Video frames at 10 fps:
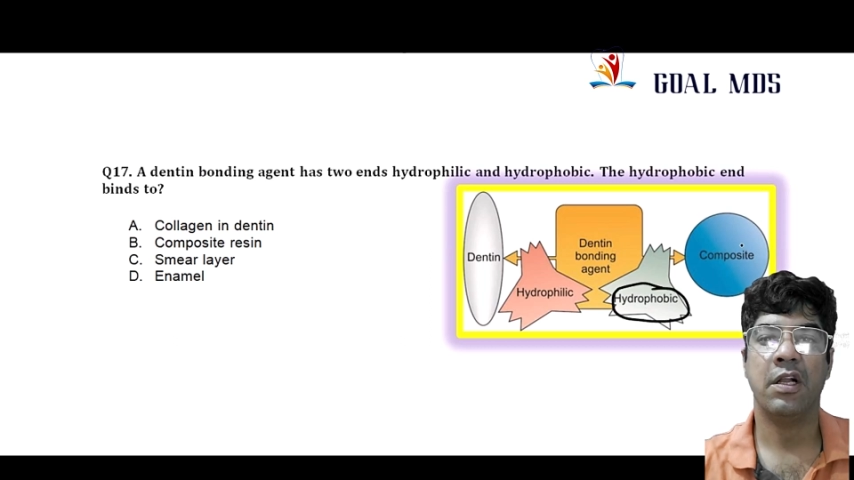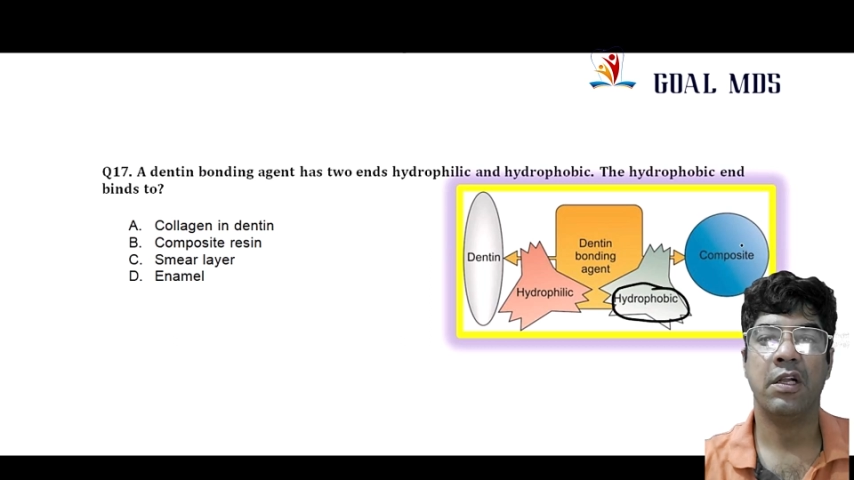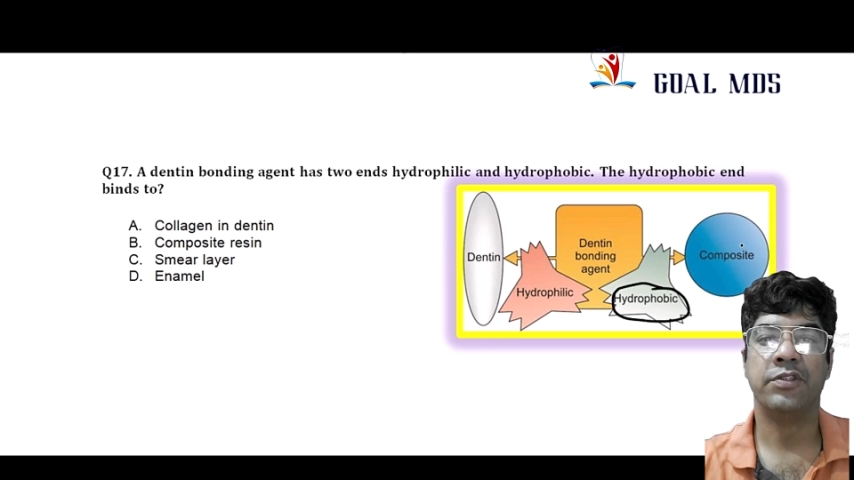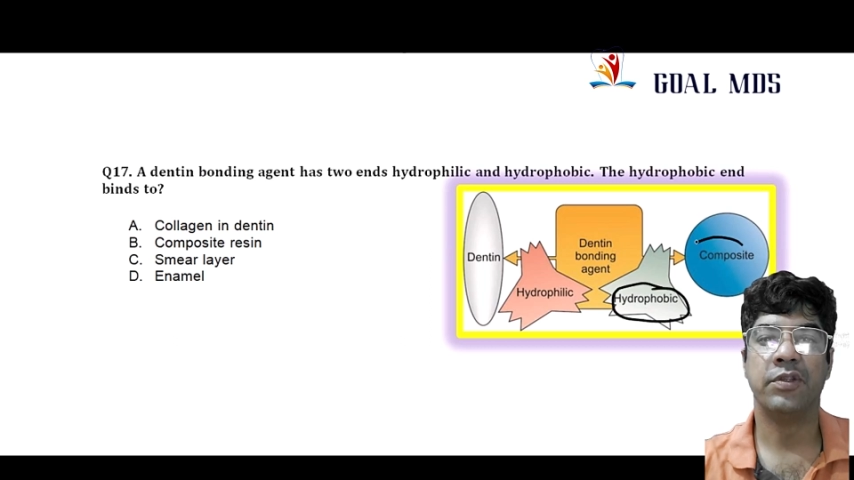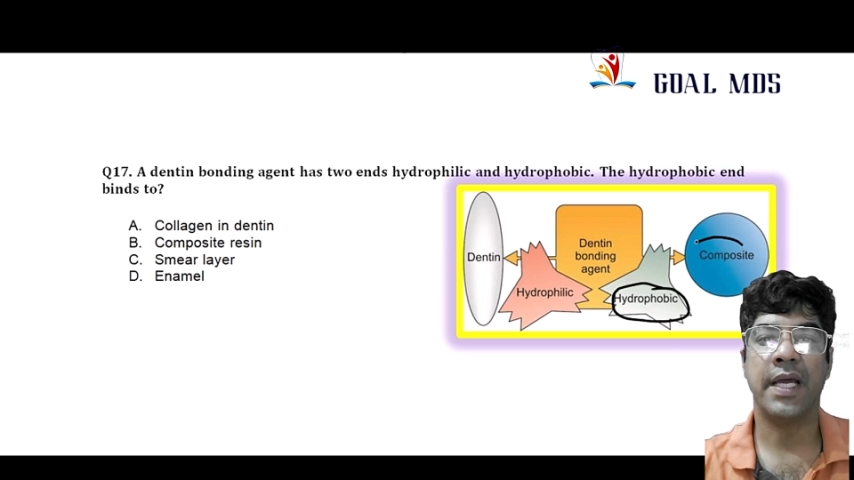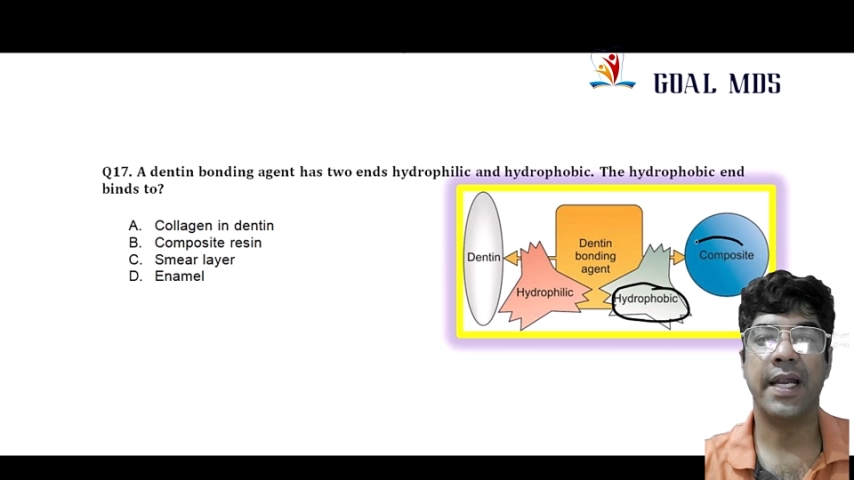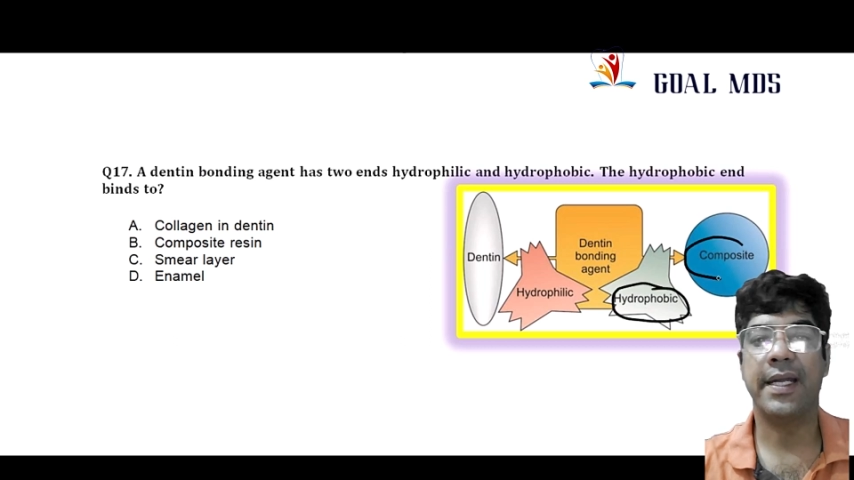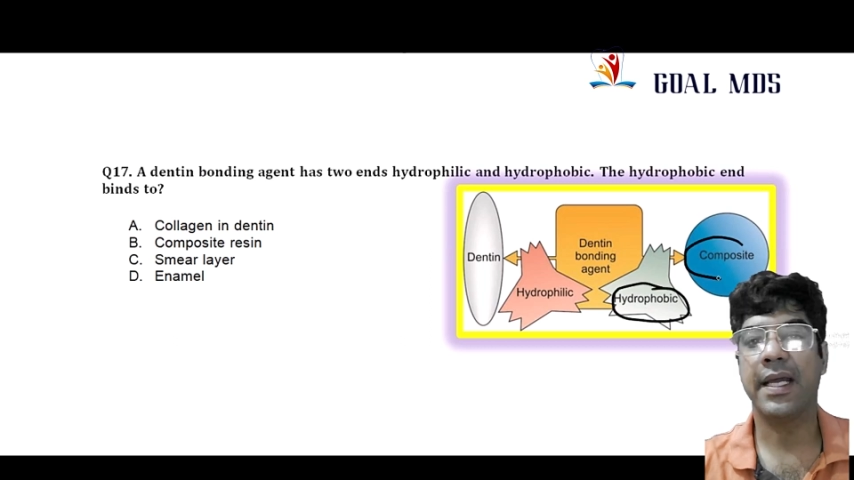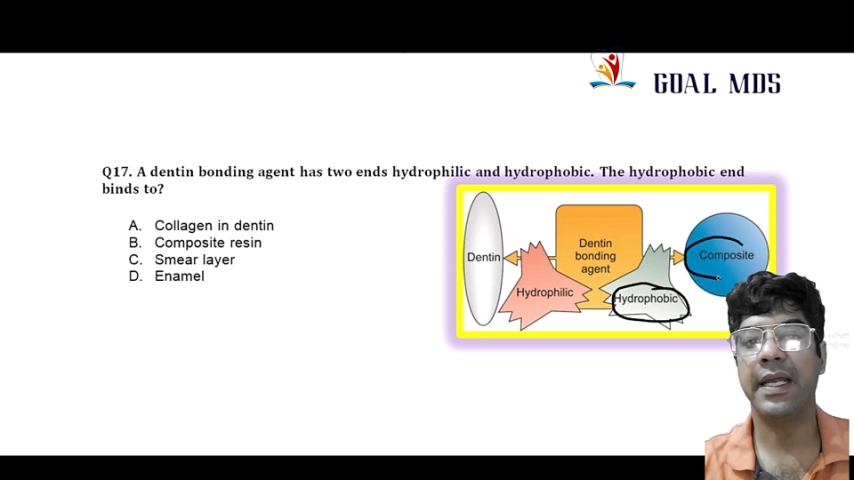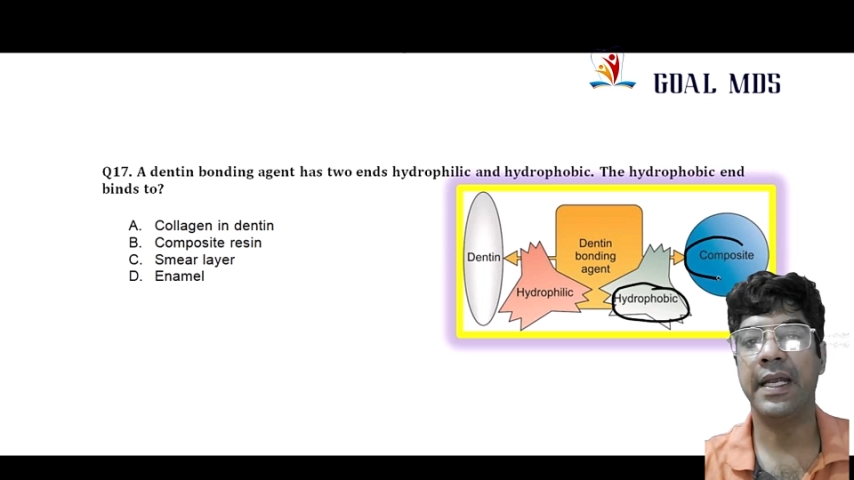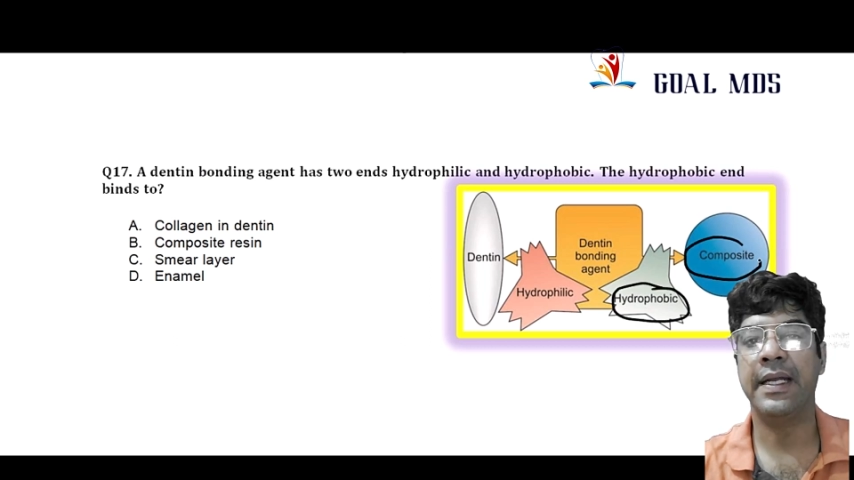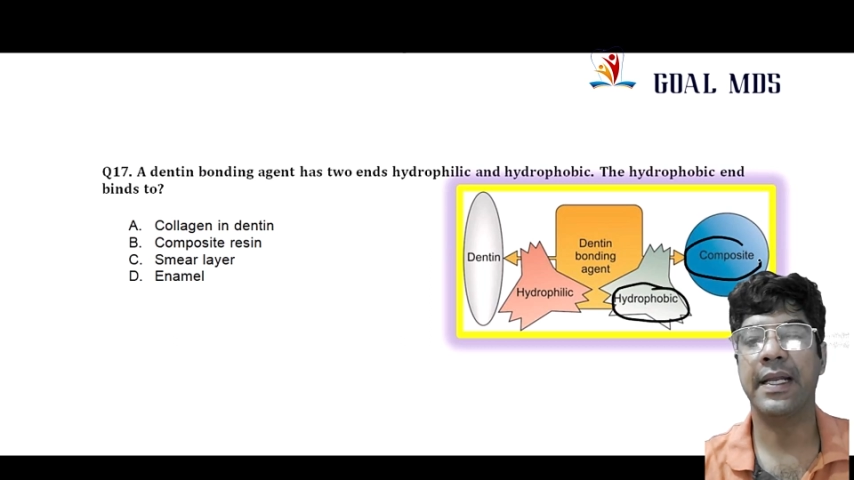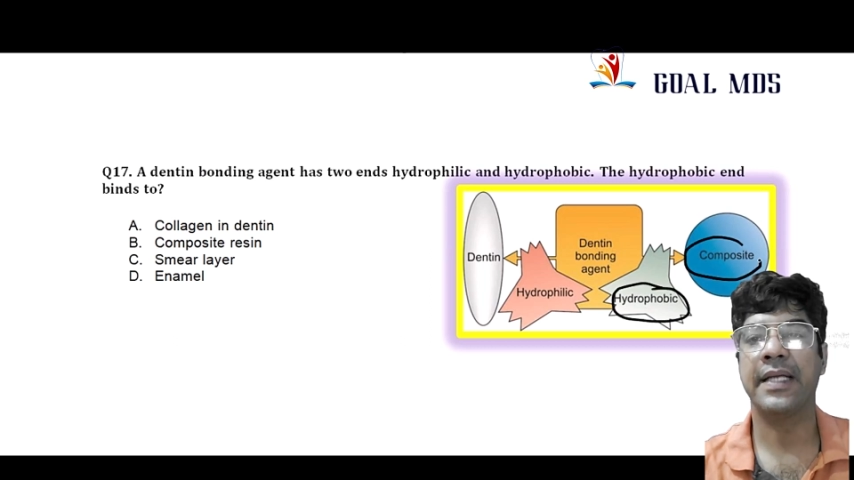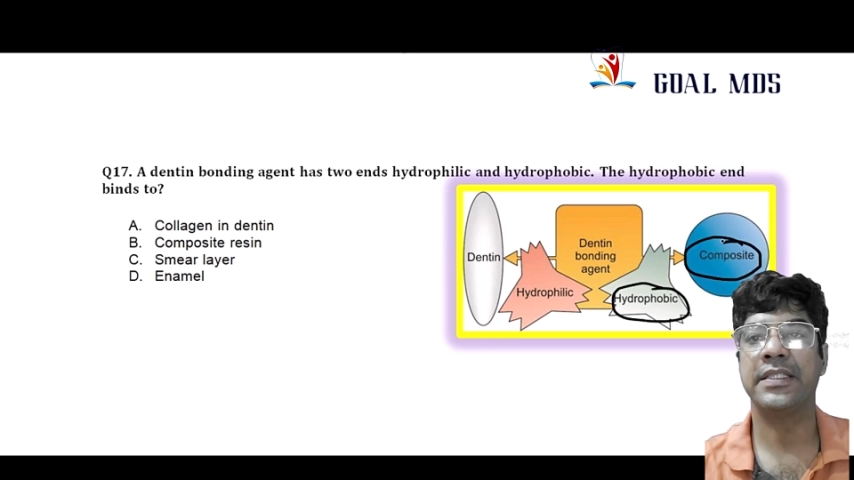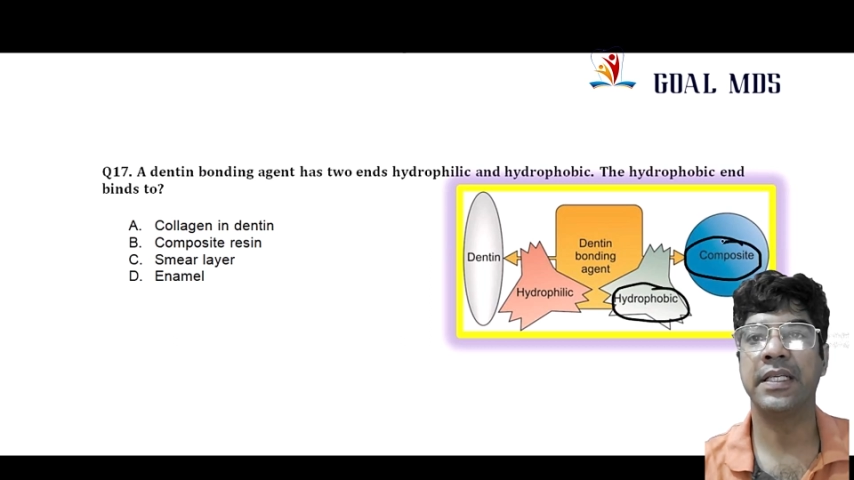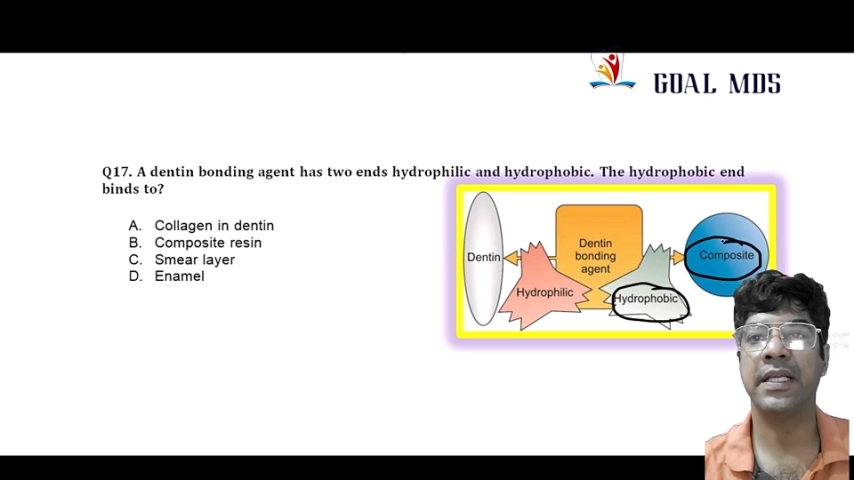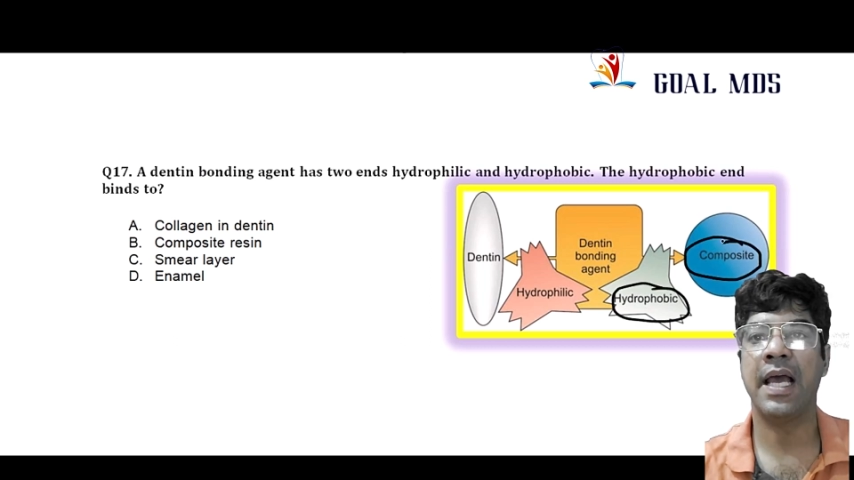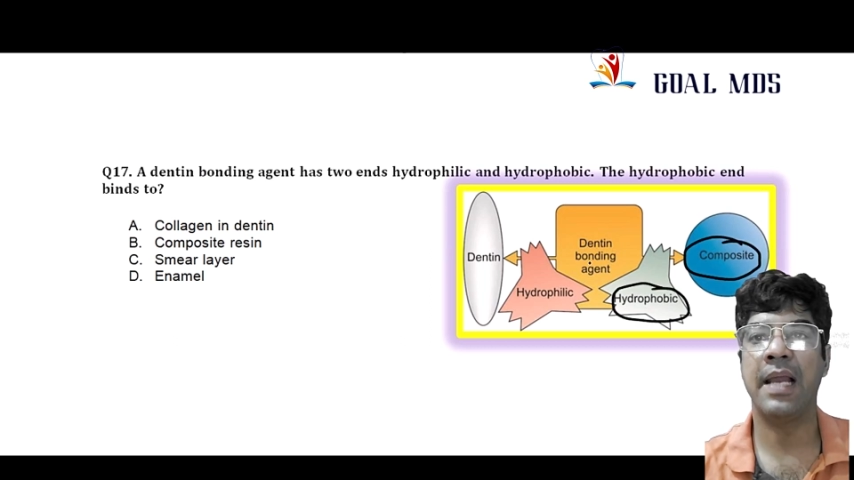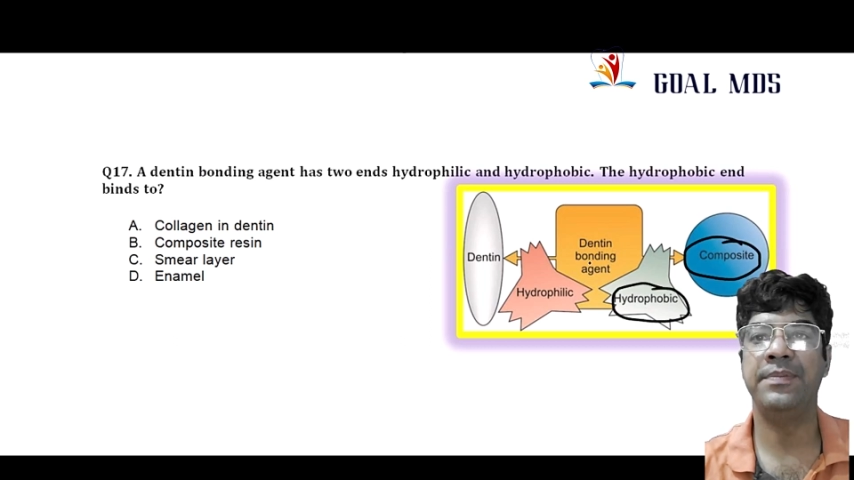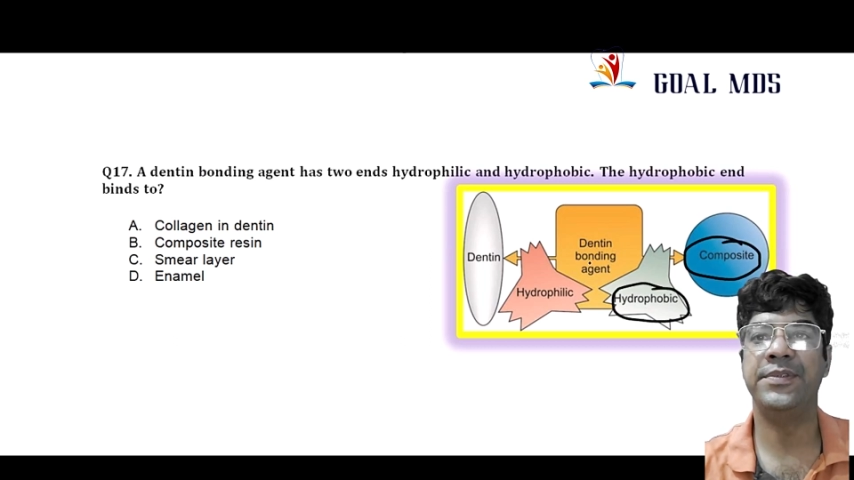So that interaction
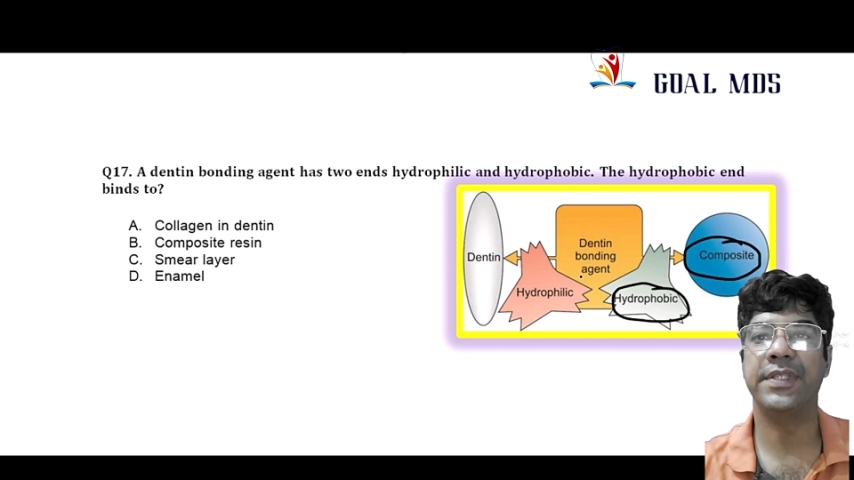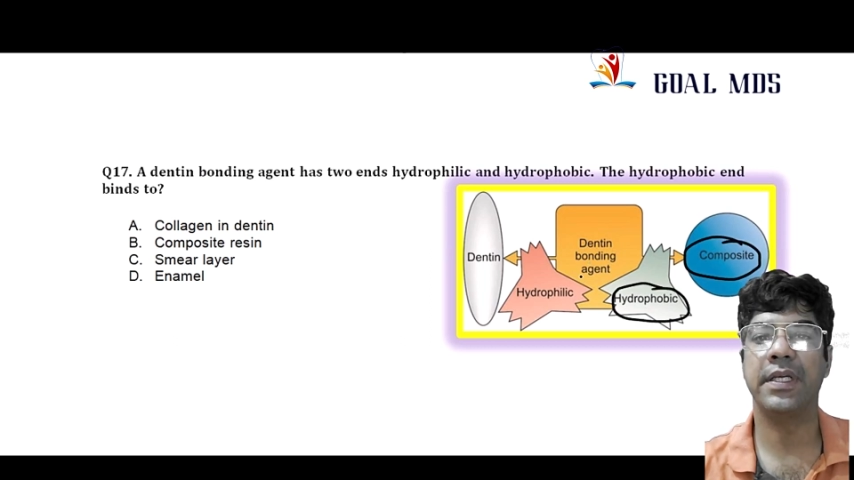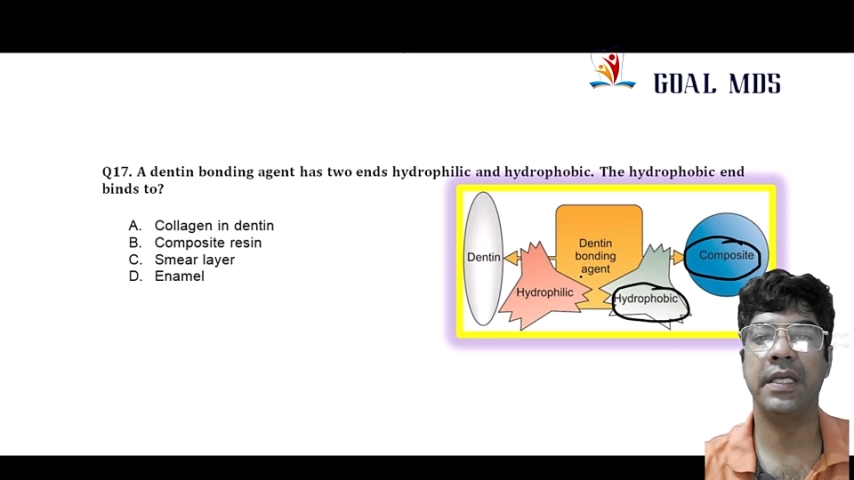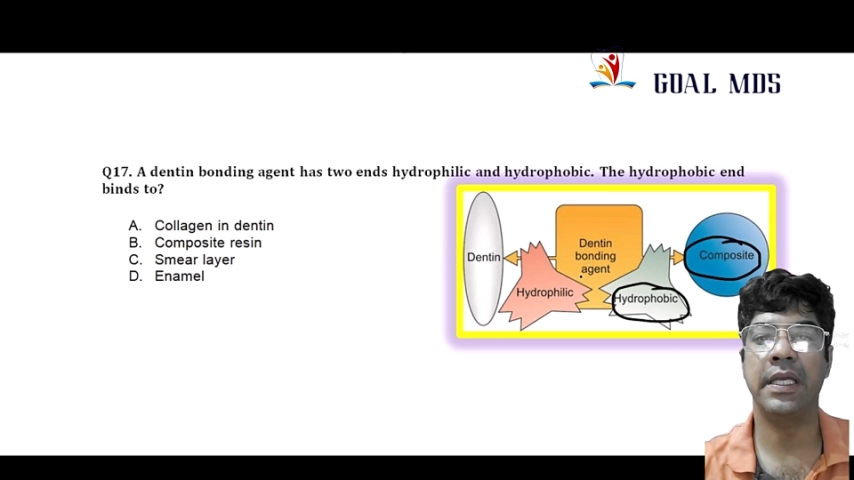helps